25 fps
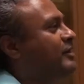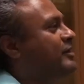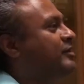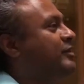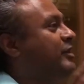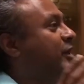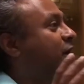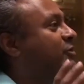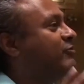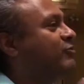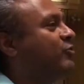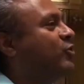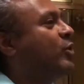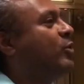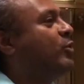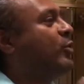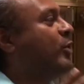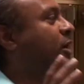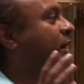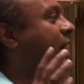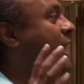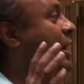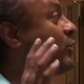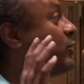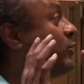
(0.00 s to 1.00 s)
Therefore,
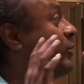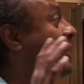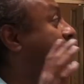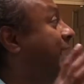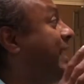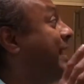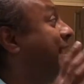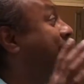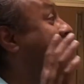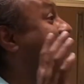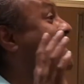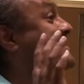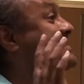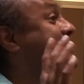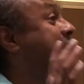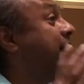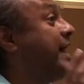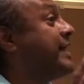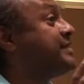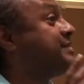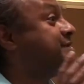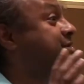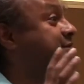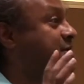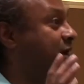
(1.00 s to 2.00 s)
we're not creating a
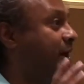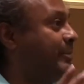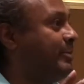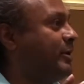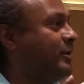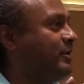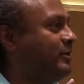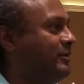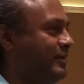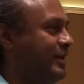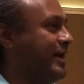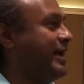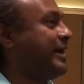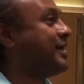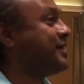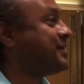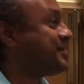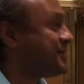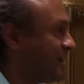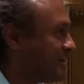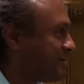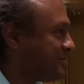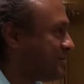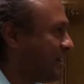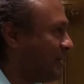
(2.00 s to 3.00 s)
test double, like a
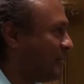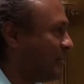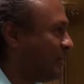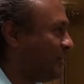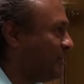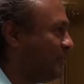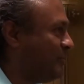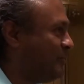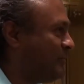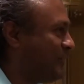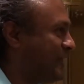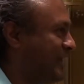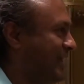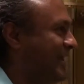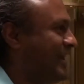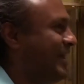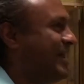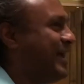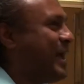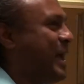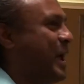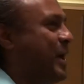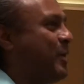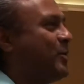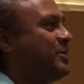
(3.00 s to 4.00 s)
stunt double,
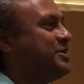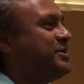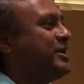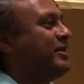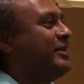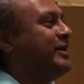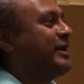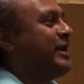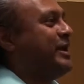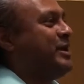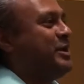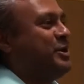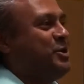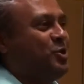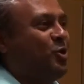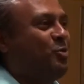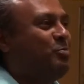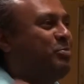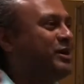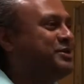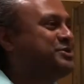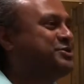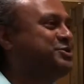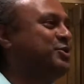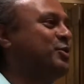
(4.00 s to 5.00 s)
and we're telling it, don't
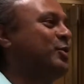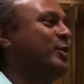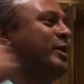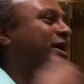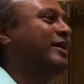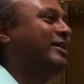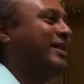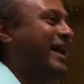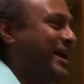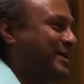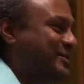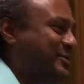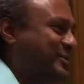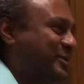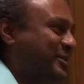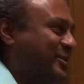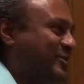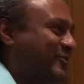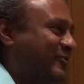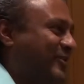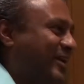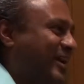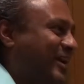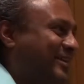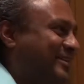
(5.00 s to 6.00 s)
punch the real actor in the
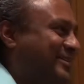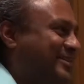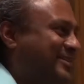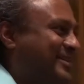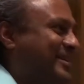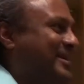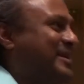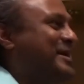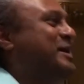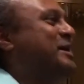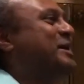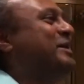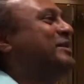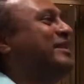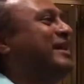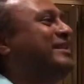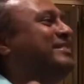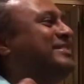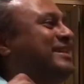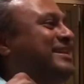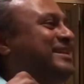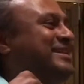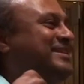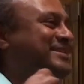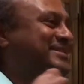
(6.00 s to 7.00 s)
face, let
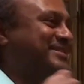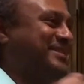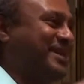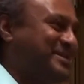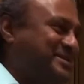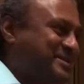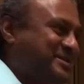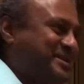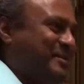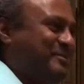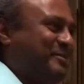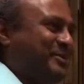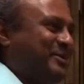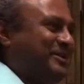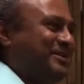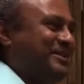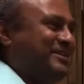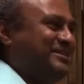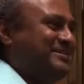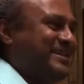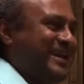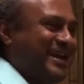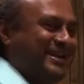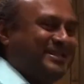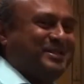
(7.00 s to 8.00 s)
that stunt double
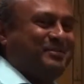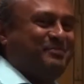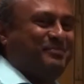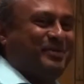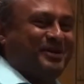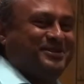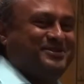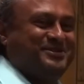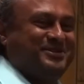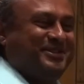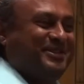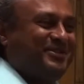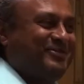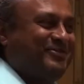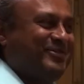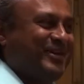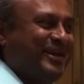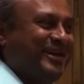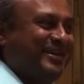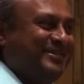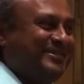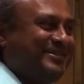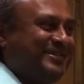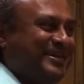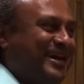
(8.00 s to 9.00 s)
take the punch in the
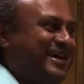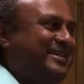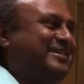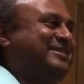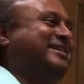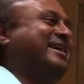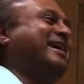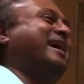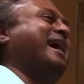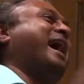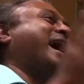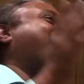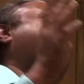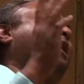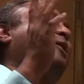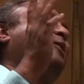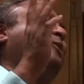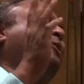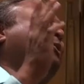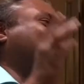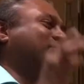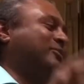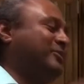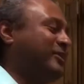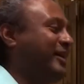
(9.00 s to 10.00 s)
face and say,
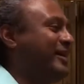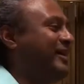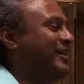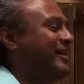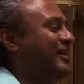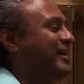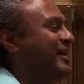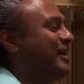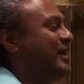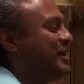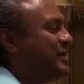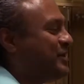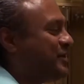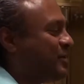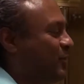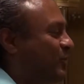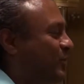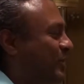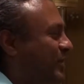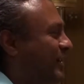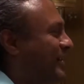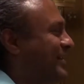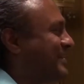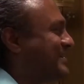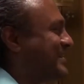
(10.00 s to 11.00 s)
ow, right? So
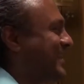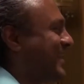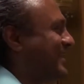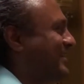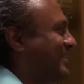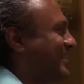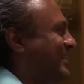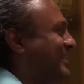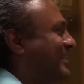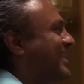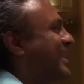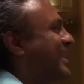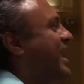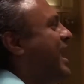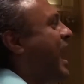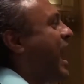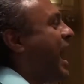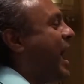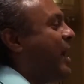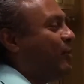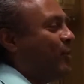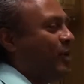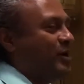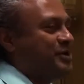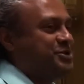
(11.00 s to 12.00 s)
we're going to tell it,
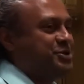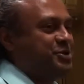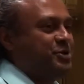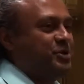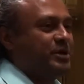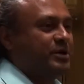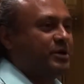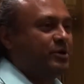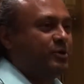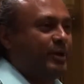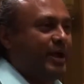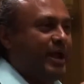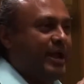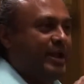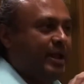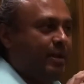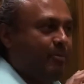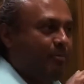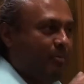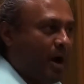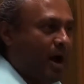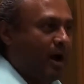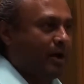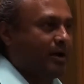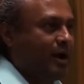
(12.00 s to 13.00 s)
I want you to create a
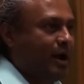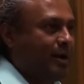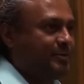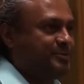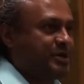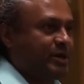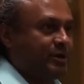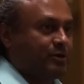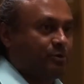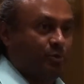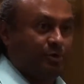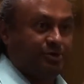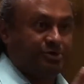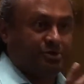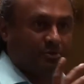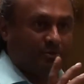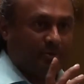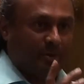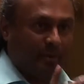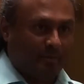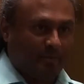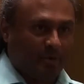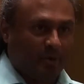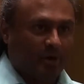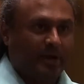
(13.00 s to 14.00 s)
mock object, which
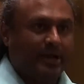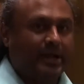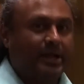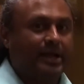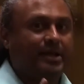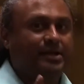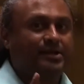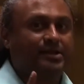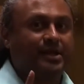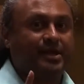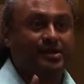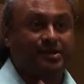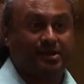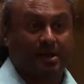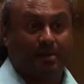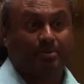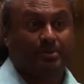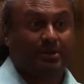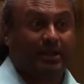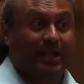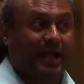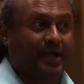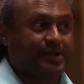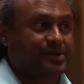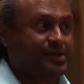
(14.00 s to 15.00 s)
remember is a
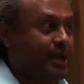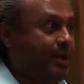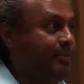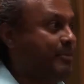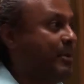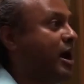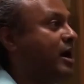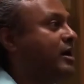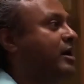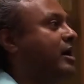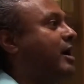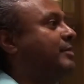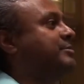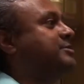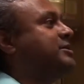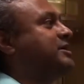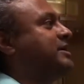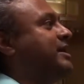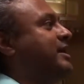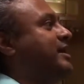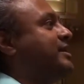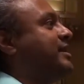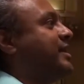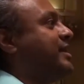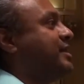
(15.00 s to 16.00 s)
subclass. A mock object
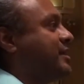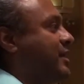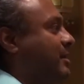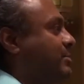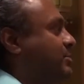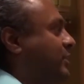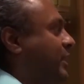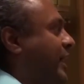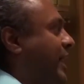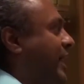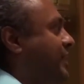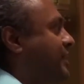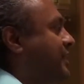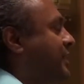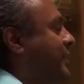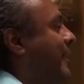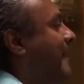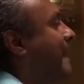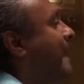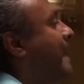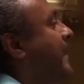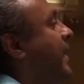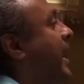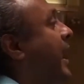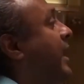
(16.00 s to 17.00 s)
is a subclass,
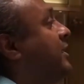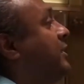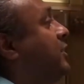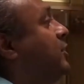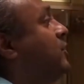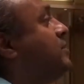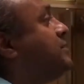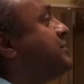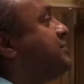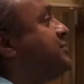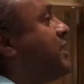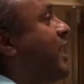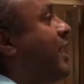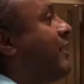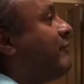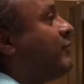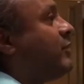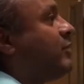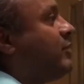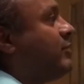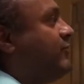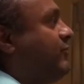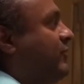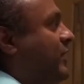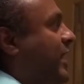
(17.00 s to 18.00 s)
and use Java
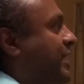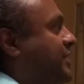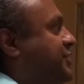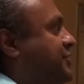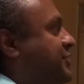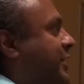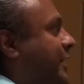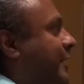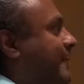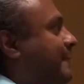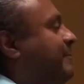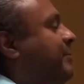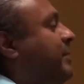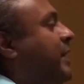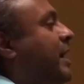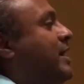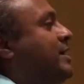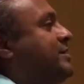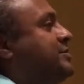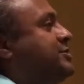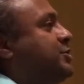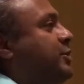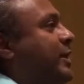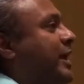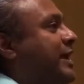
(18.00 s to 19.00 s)
reflection
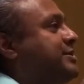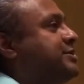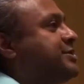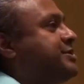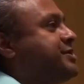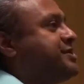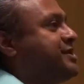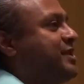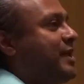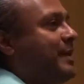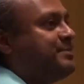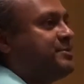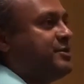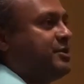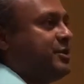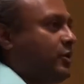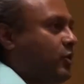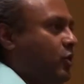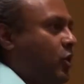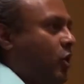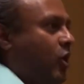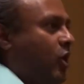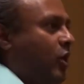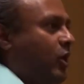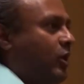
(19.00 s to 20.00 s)
to intercept the
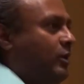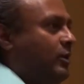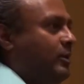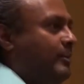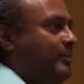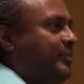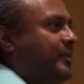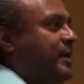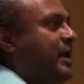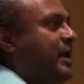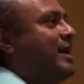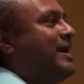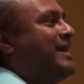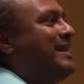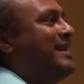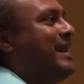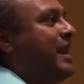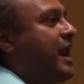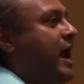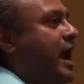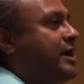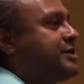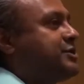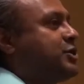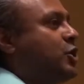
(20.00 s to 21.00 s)
call,
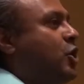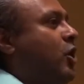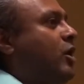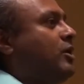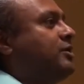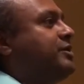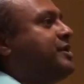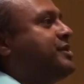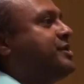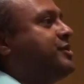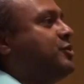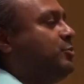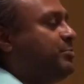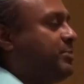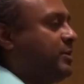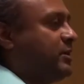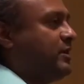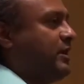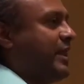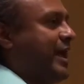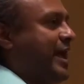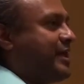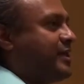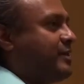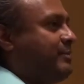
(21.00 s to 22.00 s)
not call
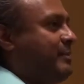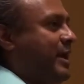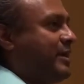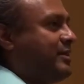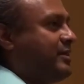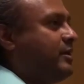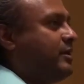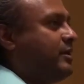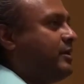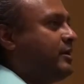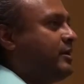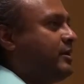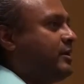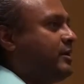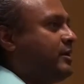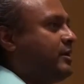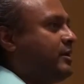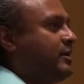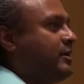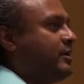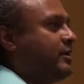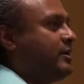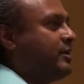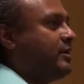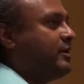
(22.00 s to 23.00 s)
the
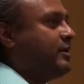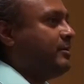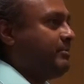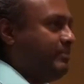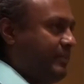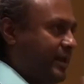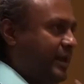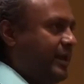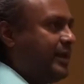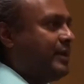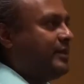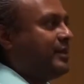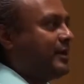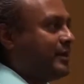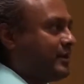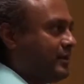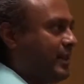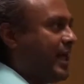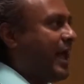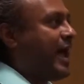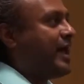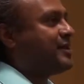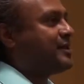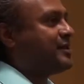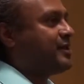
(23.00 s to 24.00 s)
superclass method, meaning the
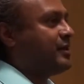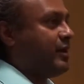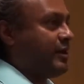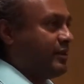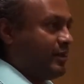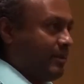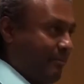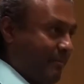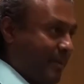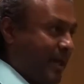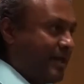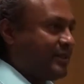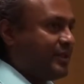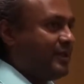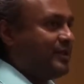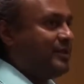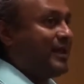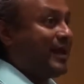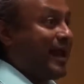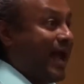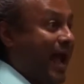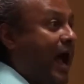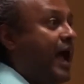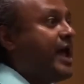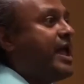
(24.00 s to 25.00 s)
class or the method
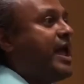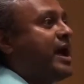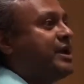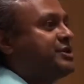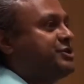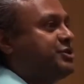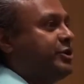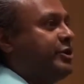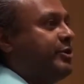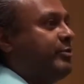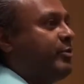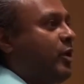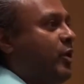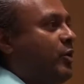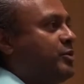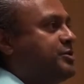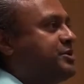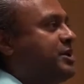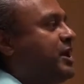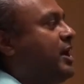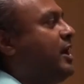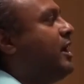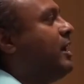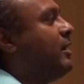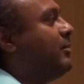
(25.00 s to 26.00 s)
that I actually wrote,
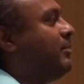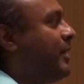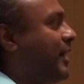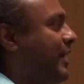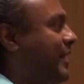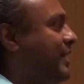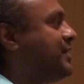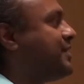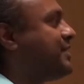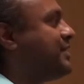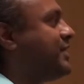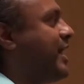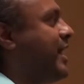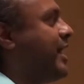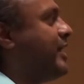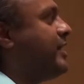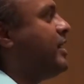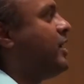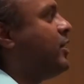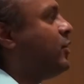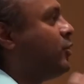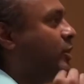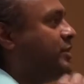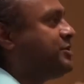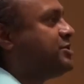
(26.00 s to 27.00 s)
but instead
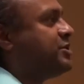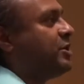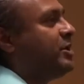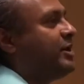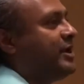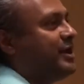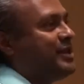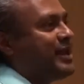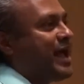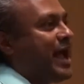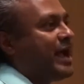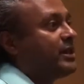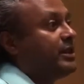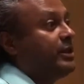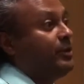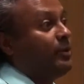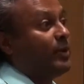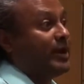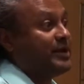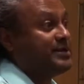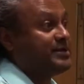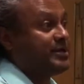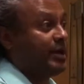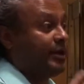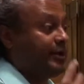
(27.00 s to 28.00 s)
return exactly what
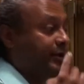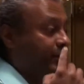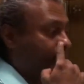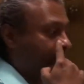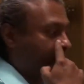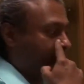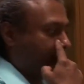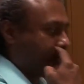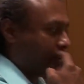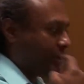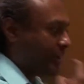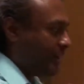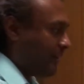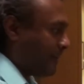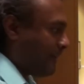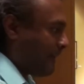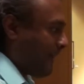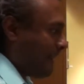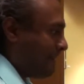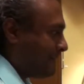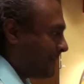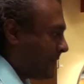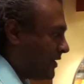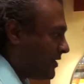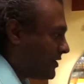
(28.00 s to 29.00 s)
I tell you to return.
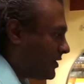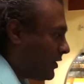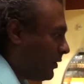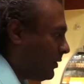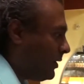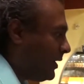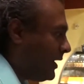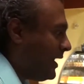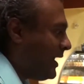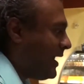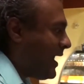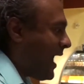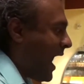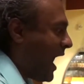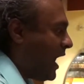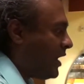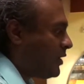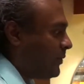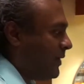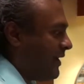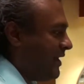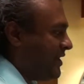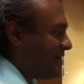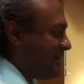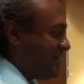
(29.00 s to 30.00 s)
So how do
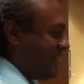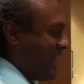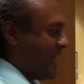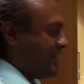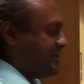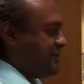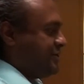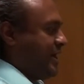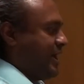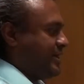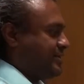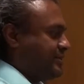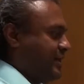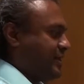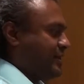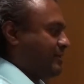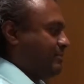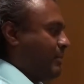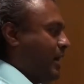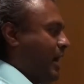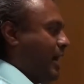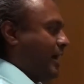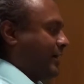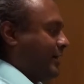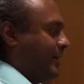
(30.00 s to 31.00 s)
we instantiate this
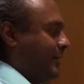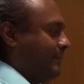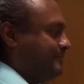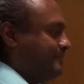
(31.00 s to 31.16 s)
mock?